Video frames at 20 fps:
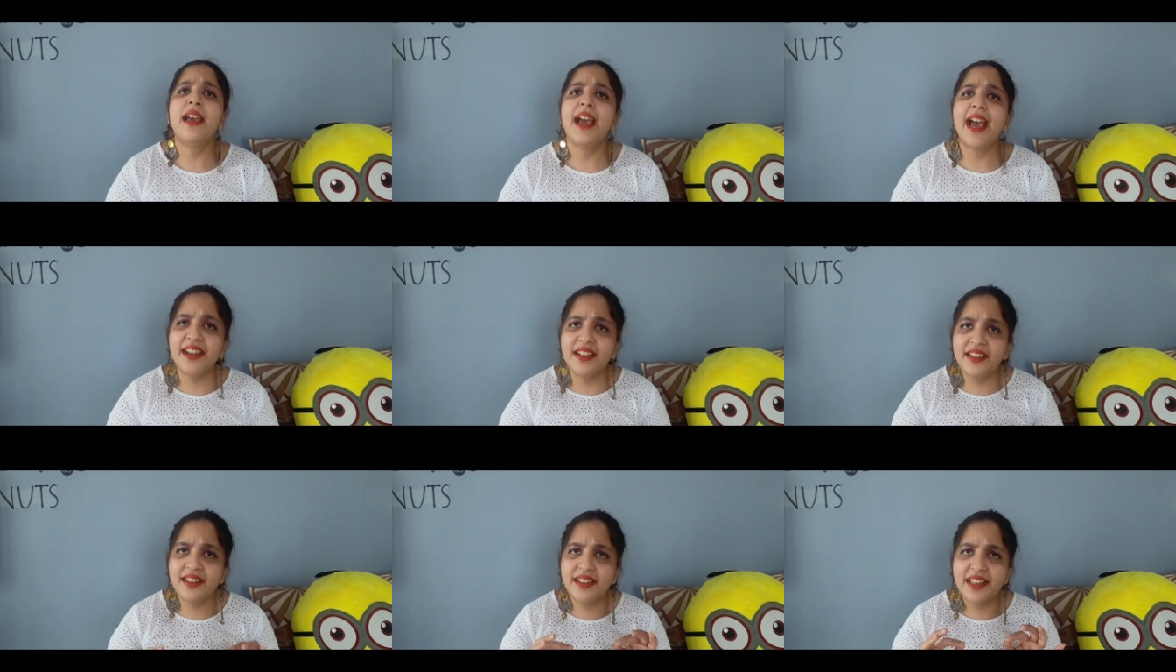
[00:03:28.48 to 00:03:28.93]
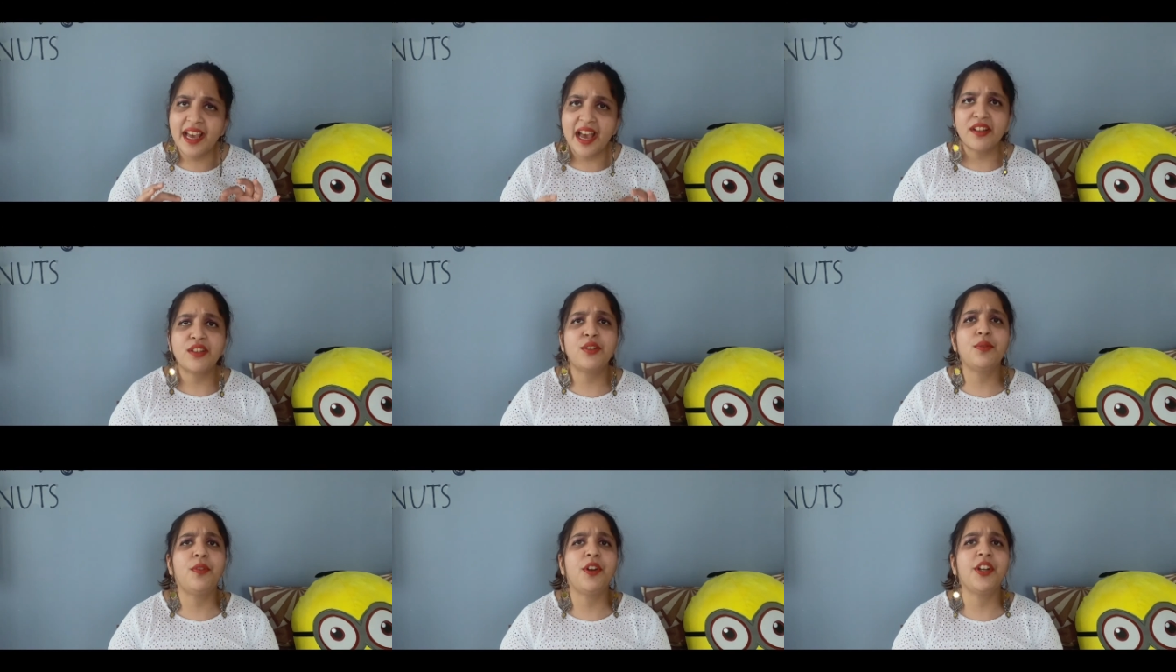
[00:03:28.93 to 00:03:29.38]
And
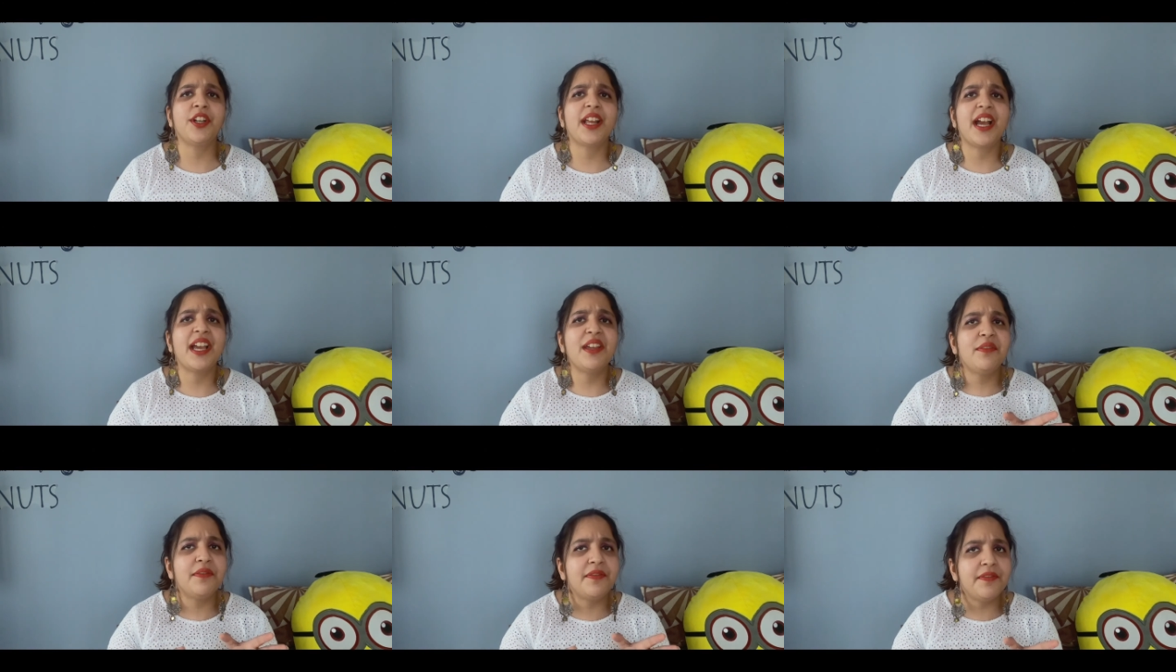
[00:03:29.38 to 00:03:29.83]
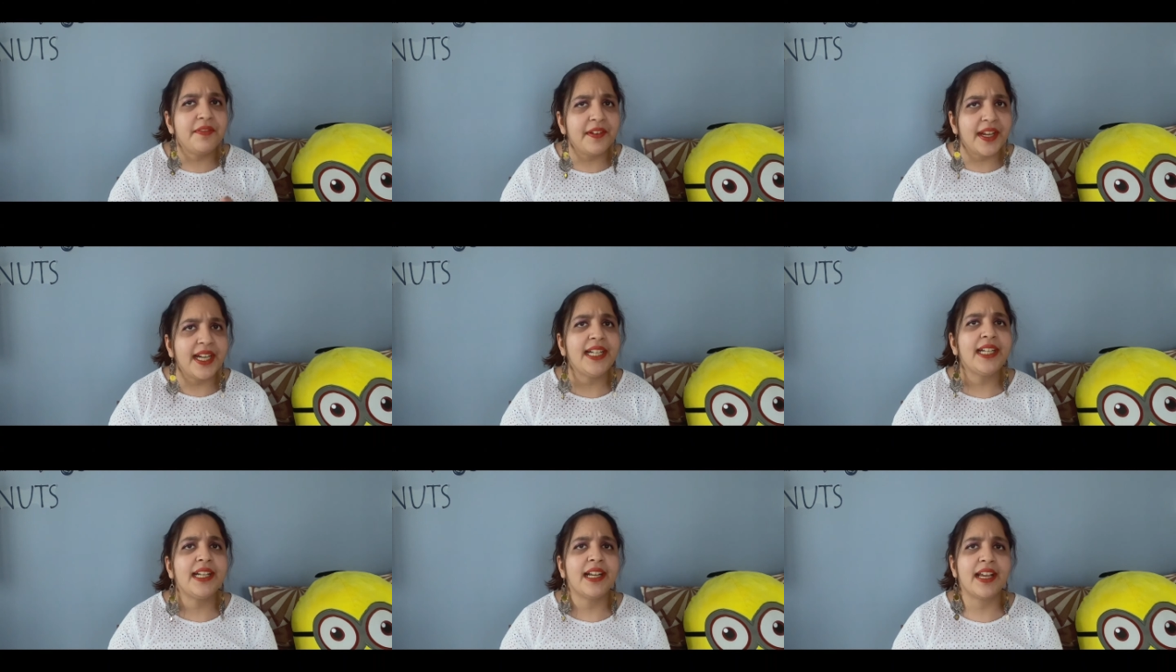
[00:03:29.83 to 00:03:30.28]
that's what I
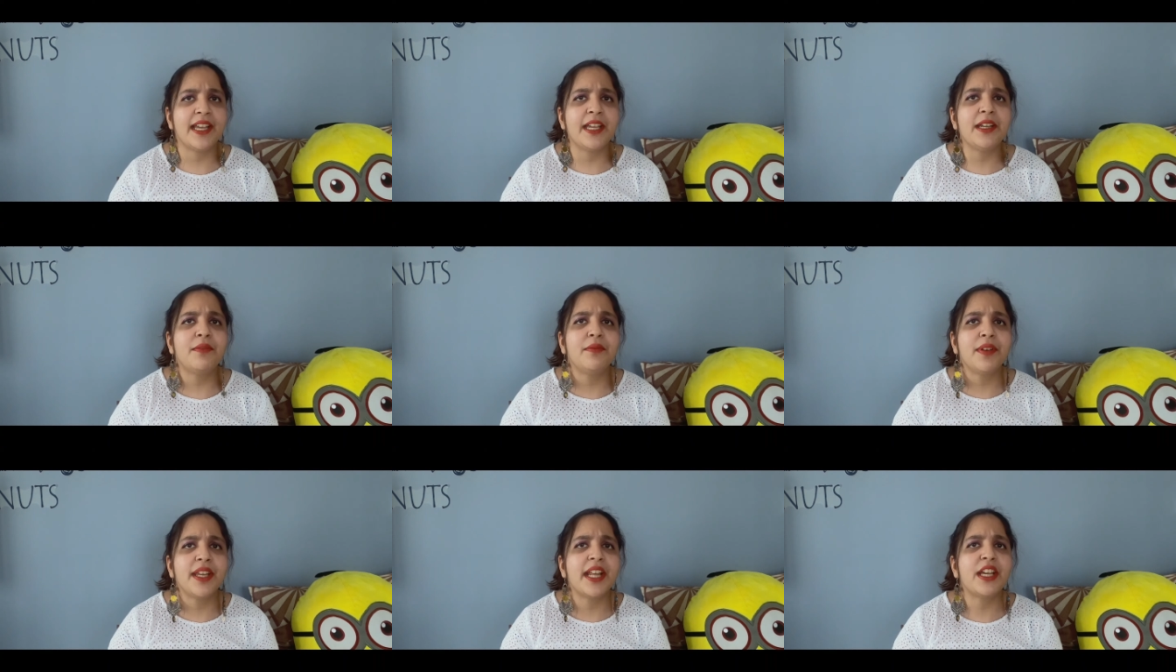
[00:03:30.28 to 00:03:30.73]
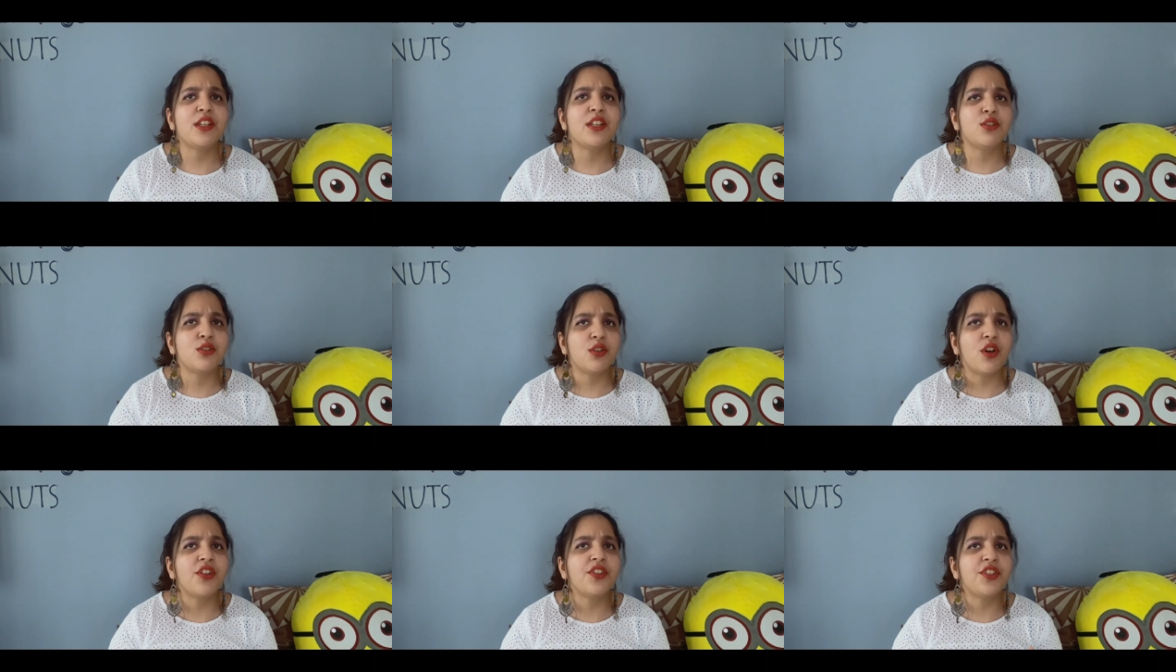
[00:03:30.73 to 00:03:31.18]
felt like when I
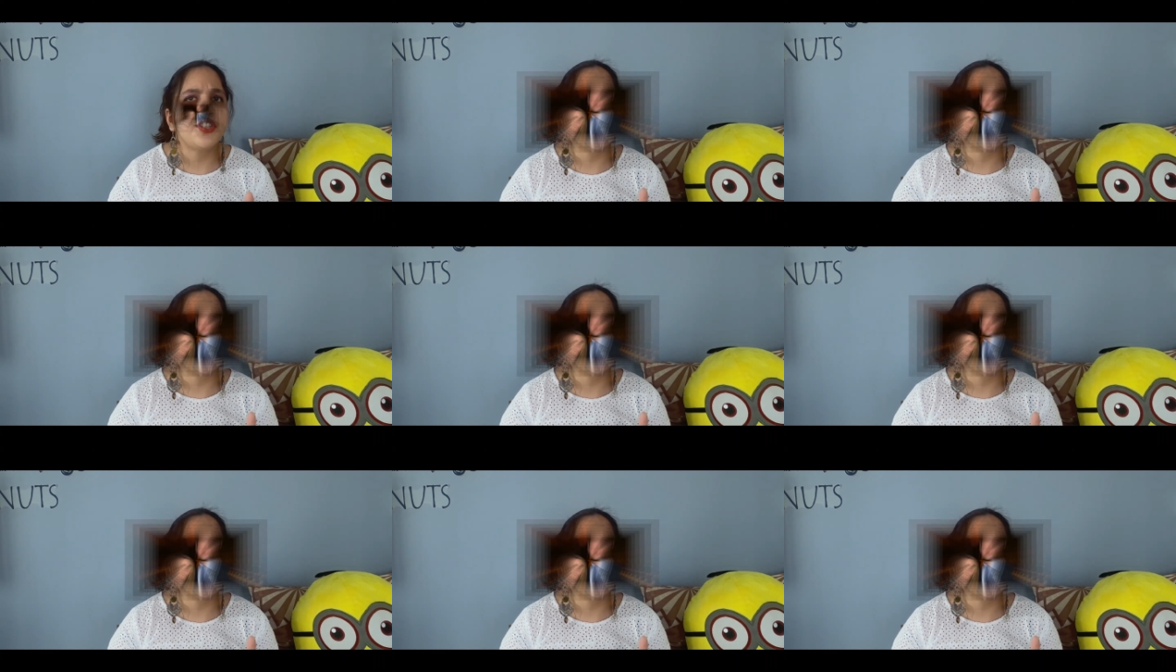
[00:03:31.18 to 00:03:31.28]
saw